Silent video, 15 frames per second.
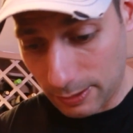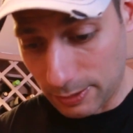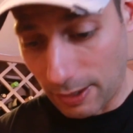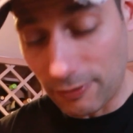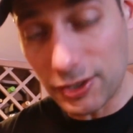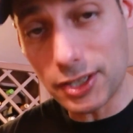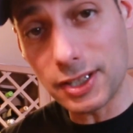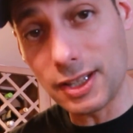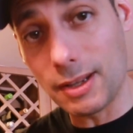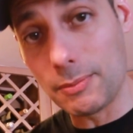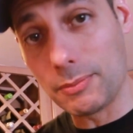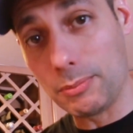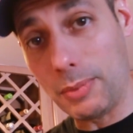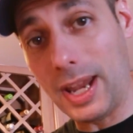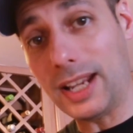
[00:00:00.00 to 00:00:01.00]
You ever see
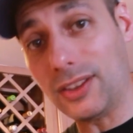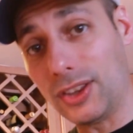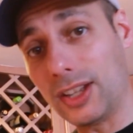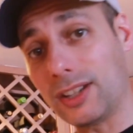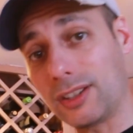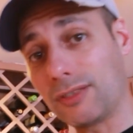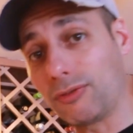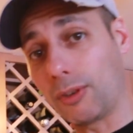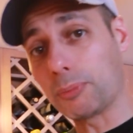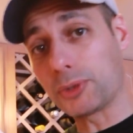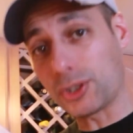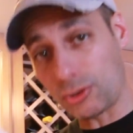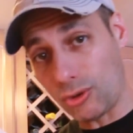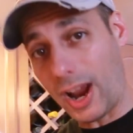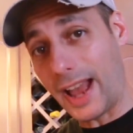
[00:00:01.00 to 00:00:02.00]
them make this from
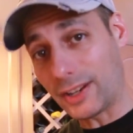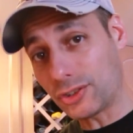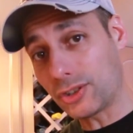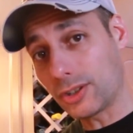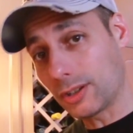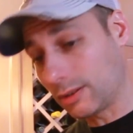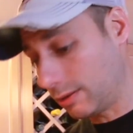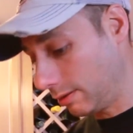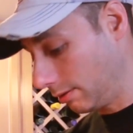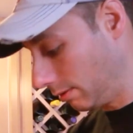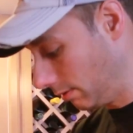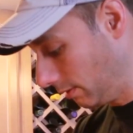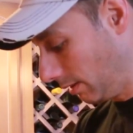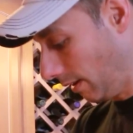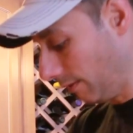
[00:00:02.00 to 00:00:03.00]
scratch?
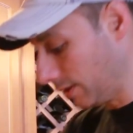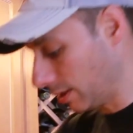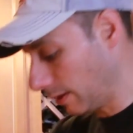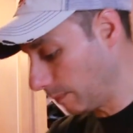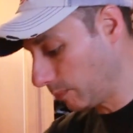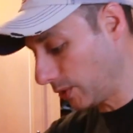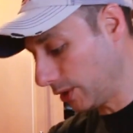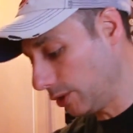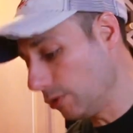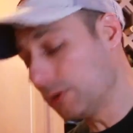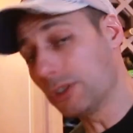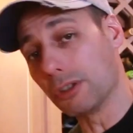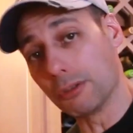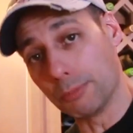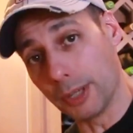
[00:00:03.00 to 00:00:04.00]
You ever
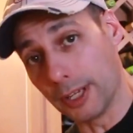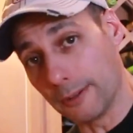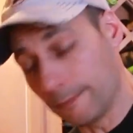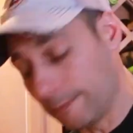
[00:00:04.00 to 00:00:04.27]
YouTube it?